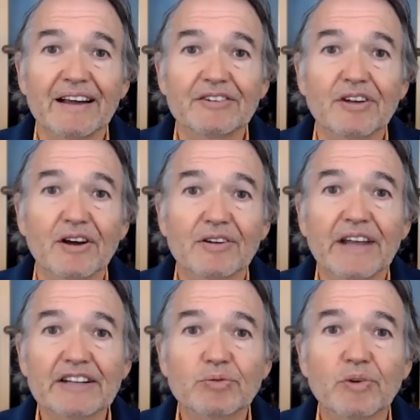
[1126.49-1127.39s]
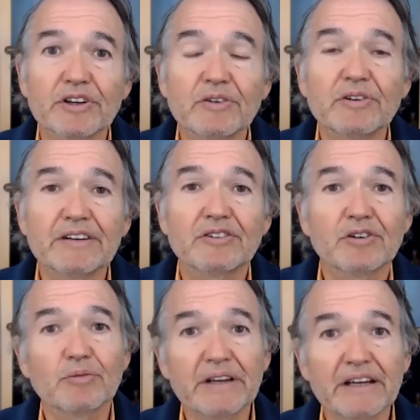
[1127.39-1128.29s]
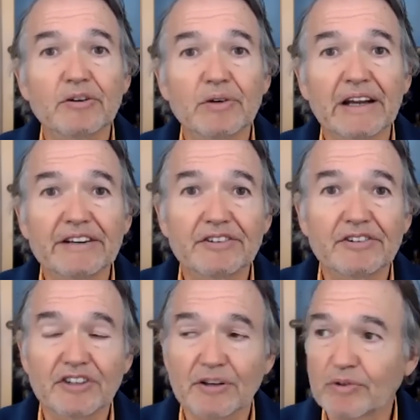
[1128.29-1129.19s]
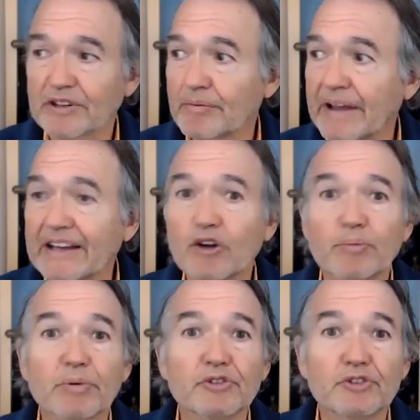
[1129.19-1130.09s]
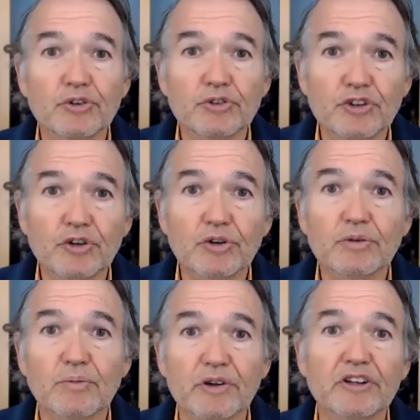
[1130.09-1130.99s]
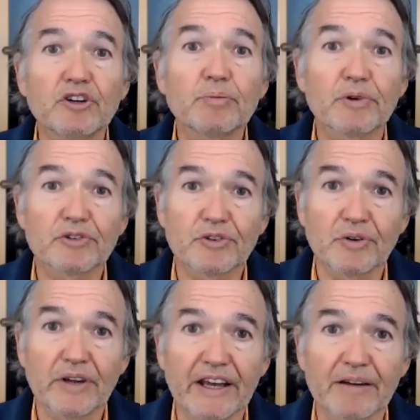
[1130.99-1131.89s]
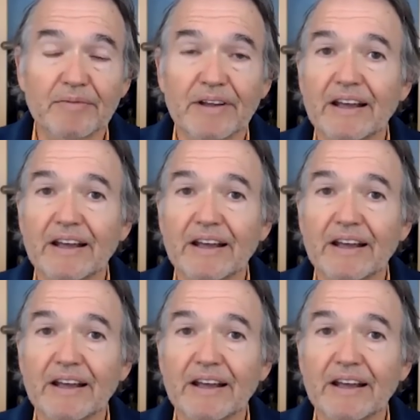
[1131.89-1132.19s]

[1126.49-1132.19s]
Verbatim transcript: So that's where you need to be in a relationship with the man who pursues you more than you pursue him.